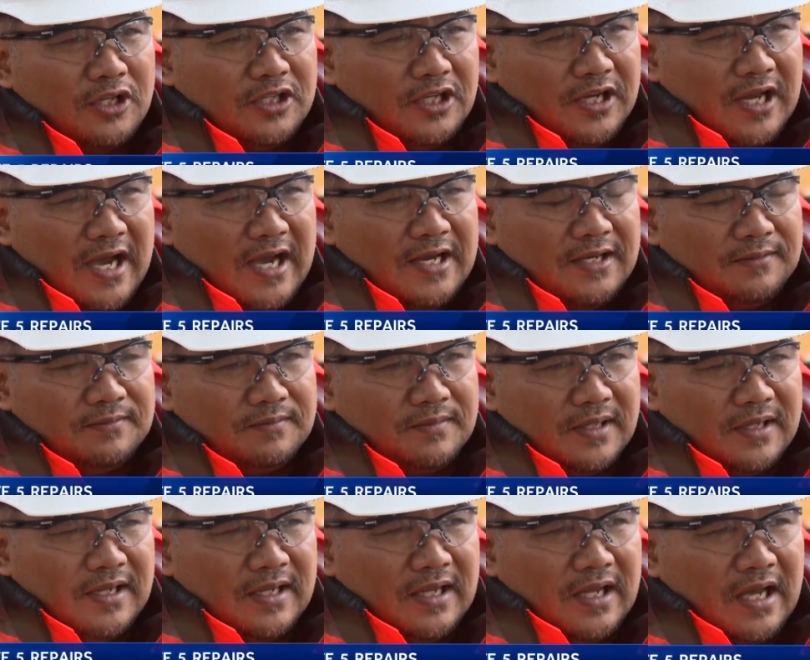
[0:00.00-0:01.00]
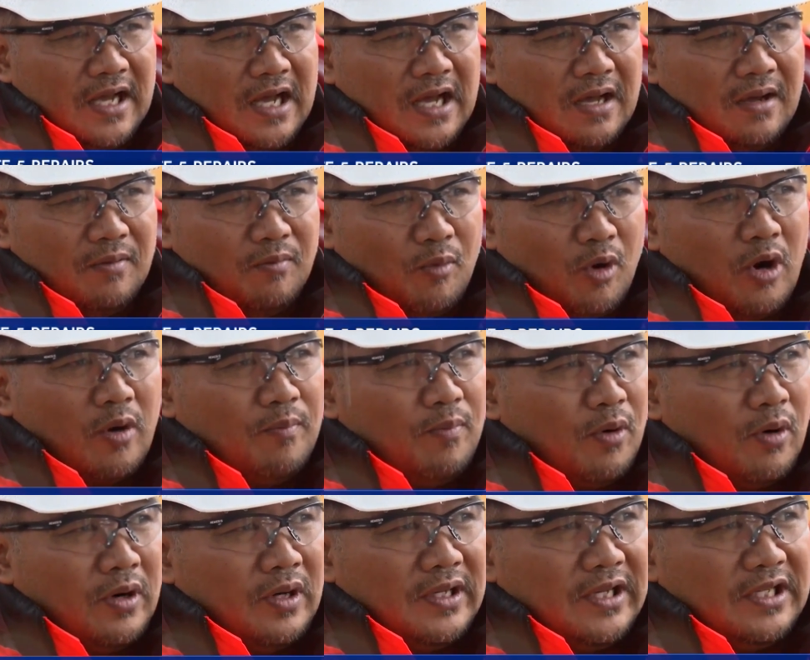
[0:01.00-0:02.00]
on tonight. More
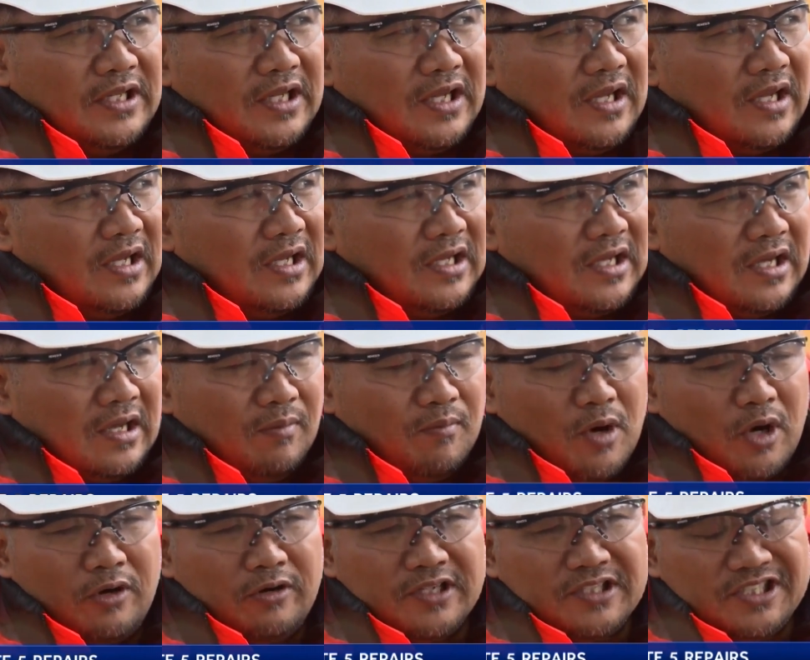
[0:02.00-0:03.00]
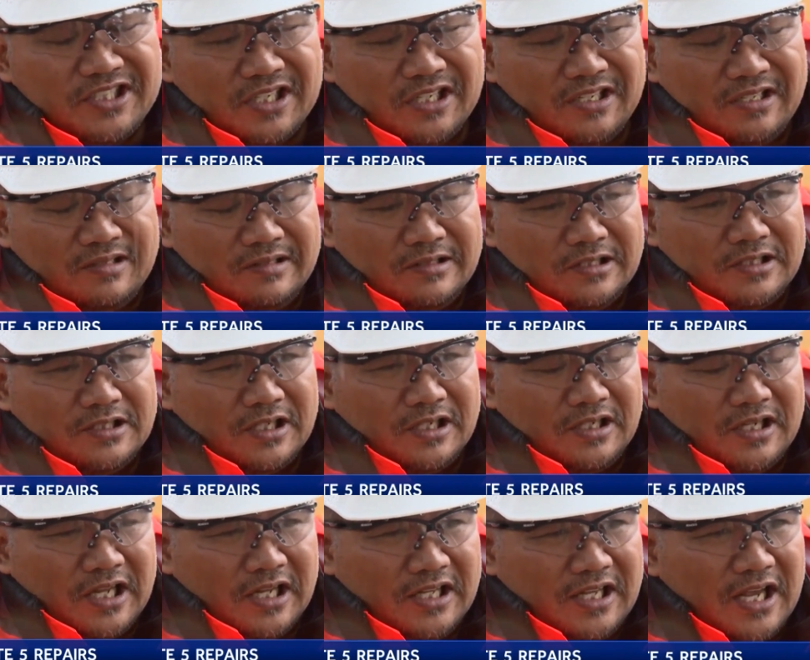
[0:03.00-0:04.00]
importantly, the motorists
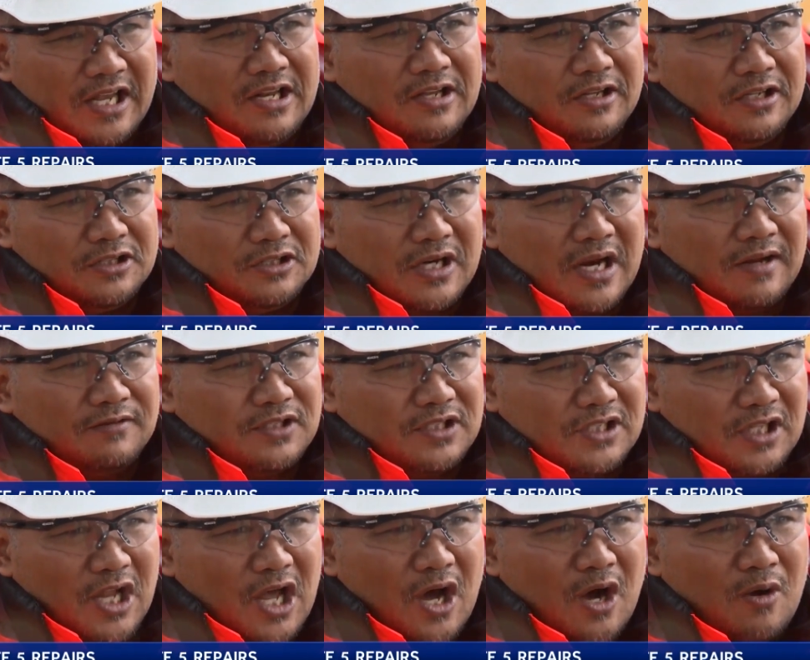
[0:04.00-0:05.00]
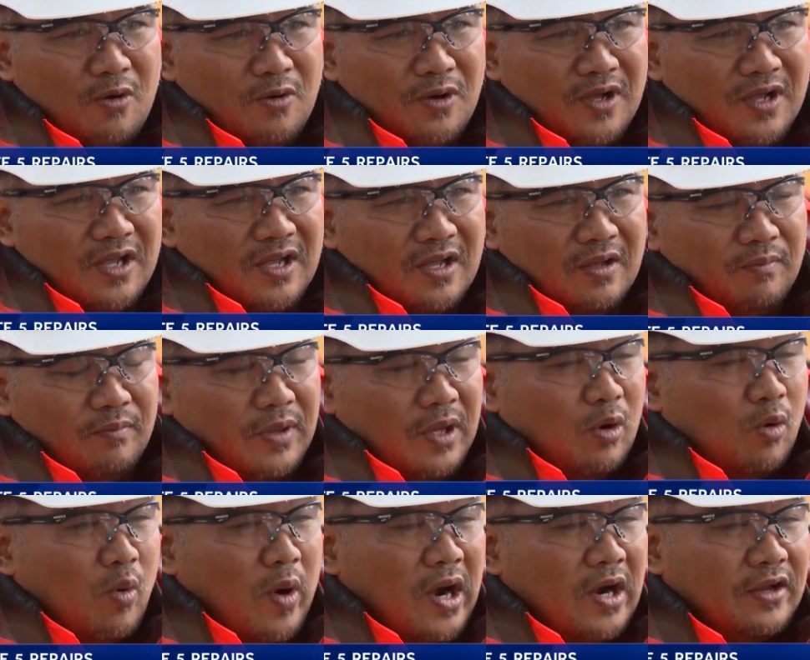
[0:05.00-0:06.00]
should continue to drive slow, be
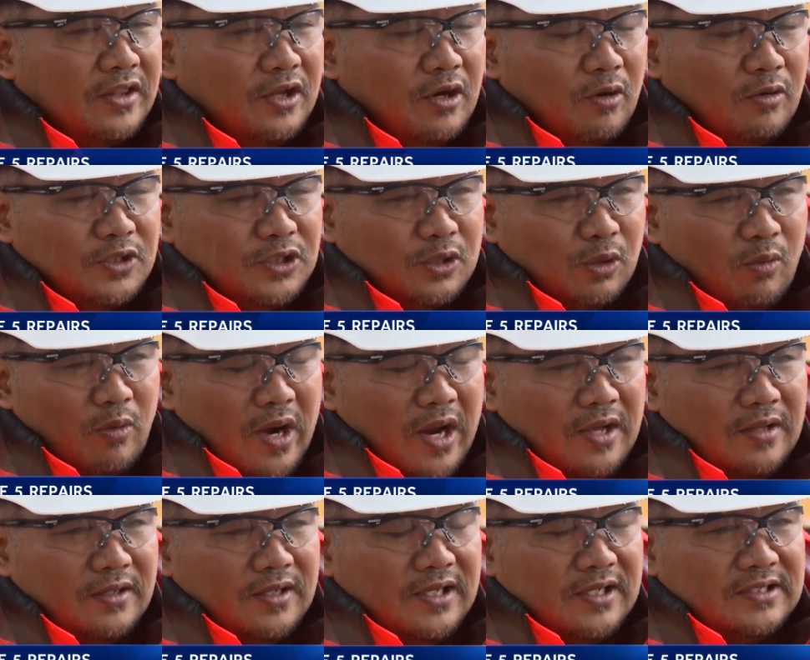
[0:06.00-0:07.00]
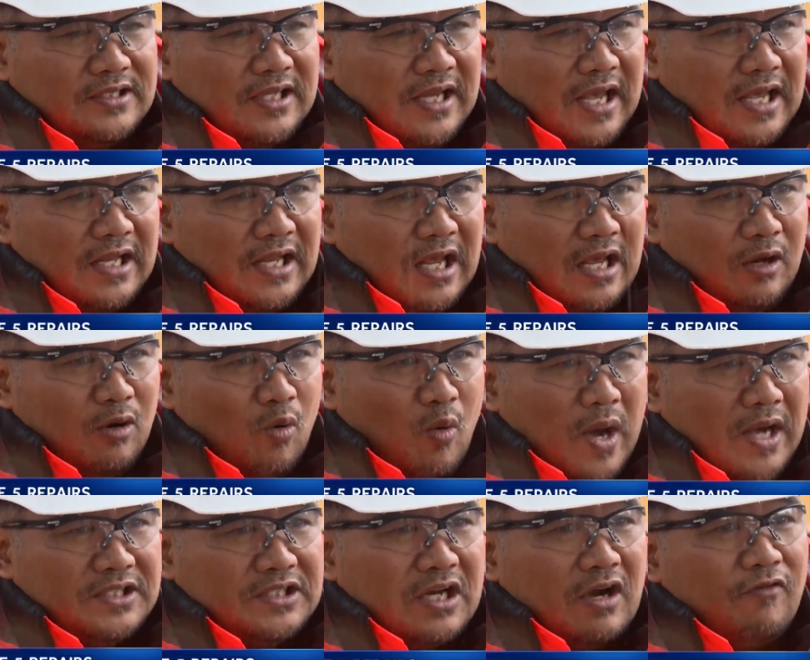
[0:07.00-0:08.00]
aware of their surroundings, and
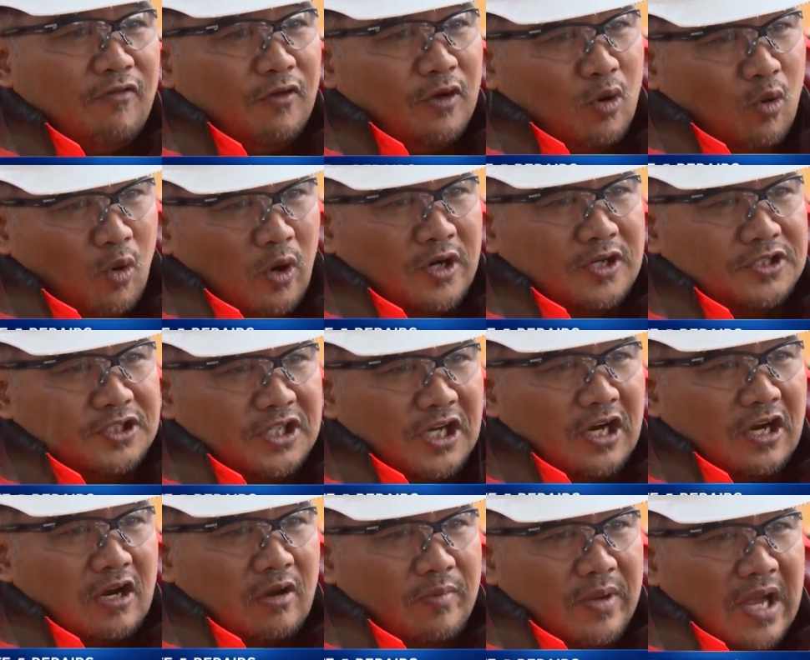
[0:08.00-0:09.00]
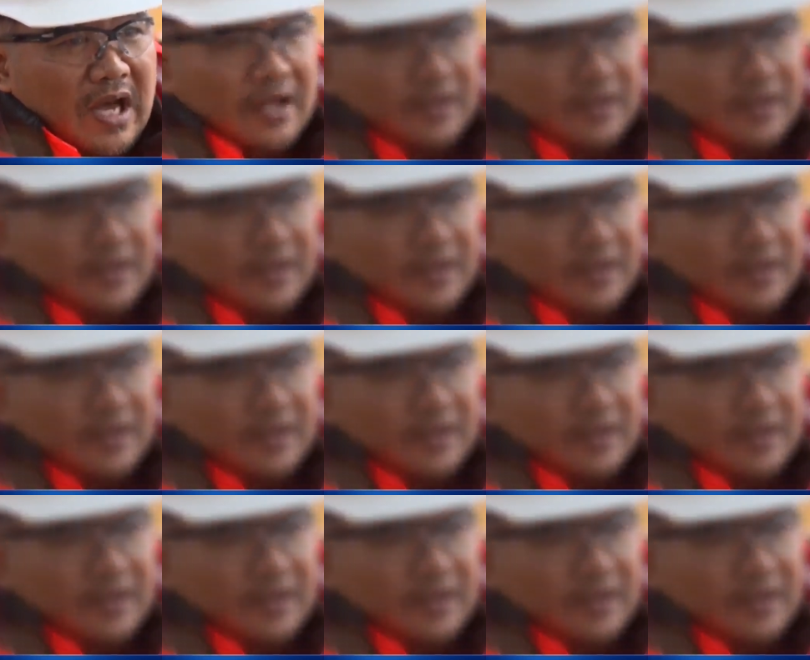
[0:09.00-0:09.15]
watch out for the workers that are going to